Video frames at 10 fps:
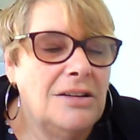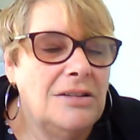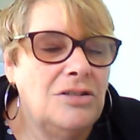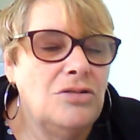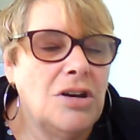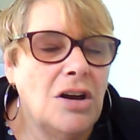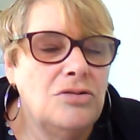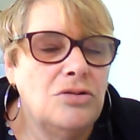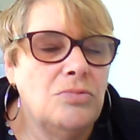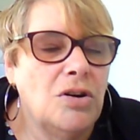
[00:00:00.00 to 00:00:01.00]
You go
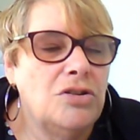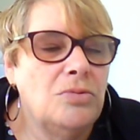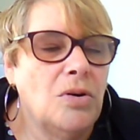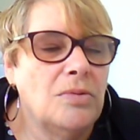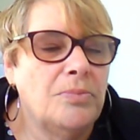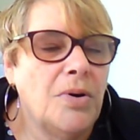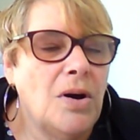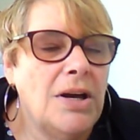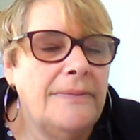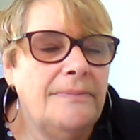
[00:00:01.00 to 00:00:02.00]
do what you want.
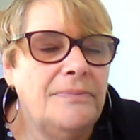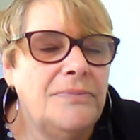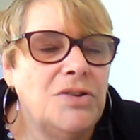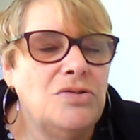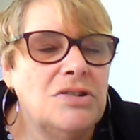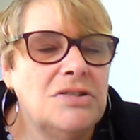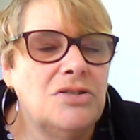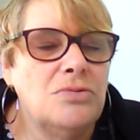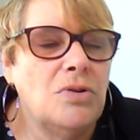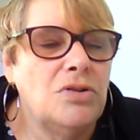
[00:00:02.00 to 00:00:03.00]
Bye. You just
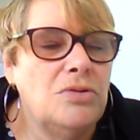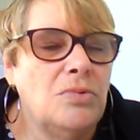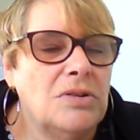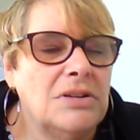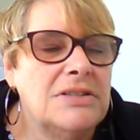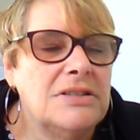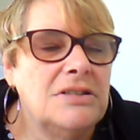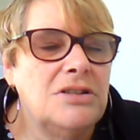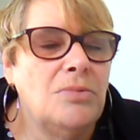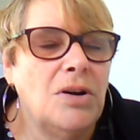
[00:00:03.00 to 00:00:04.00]
do what you want. Listen,
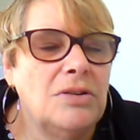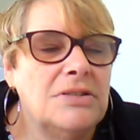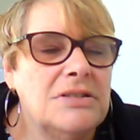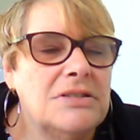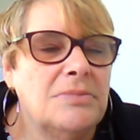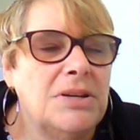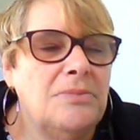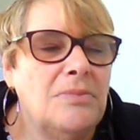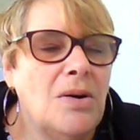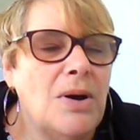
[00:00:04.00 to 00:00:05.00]
you won't listen to me.
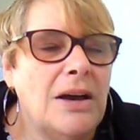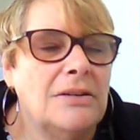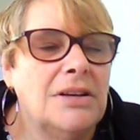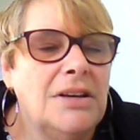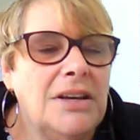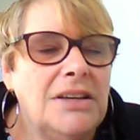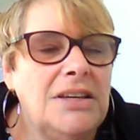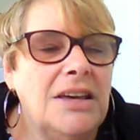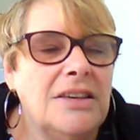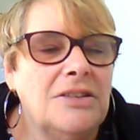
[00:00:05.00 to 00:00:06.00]
Mo out.
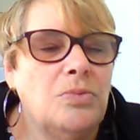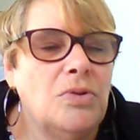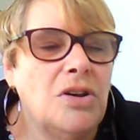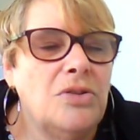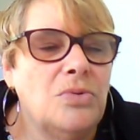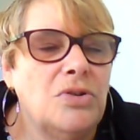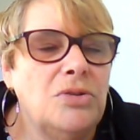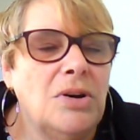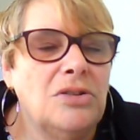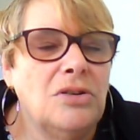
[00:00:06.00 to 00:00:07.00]
Yeah, that's what I thought.
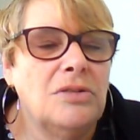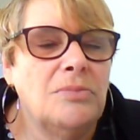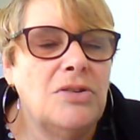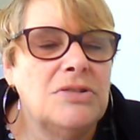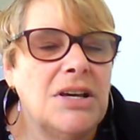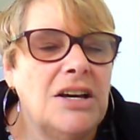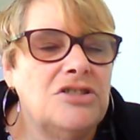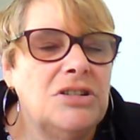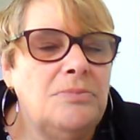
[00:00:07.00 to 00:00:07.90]
You are not Mo Sargi.